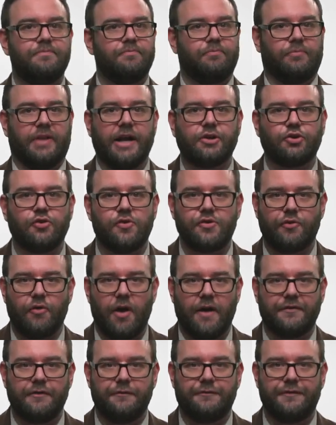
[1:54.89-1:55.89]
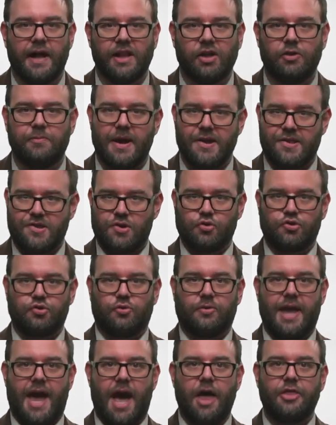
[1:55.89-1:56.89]
Lectures are often followed by social
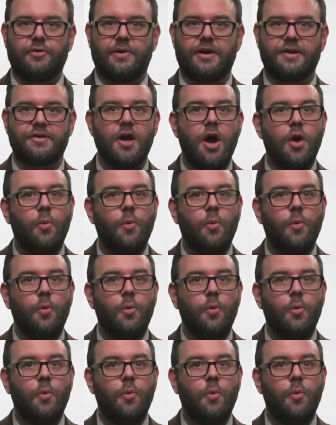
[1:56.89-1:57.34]
gatherings